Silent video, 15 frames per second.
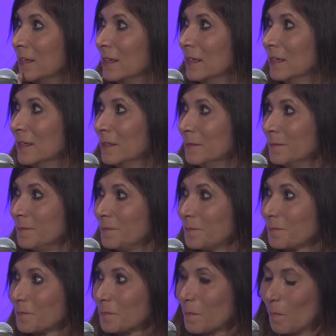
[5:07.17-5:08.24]
All right, tapping the side of
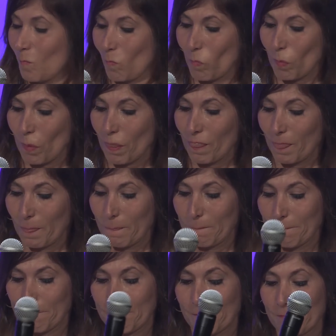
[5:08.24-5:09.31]
the hand.
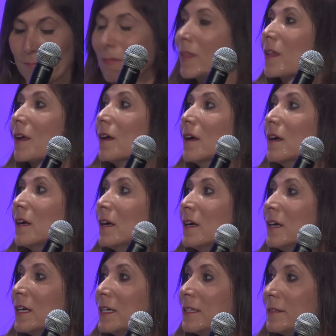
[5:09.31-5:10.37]
Even though I have all
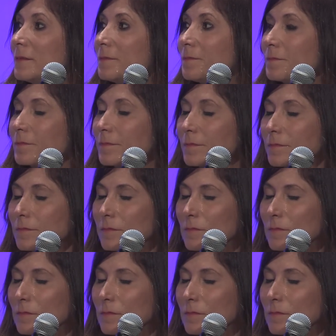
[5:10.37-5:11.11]
this anger in my chest.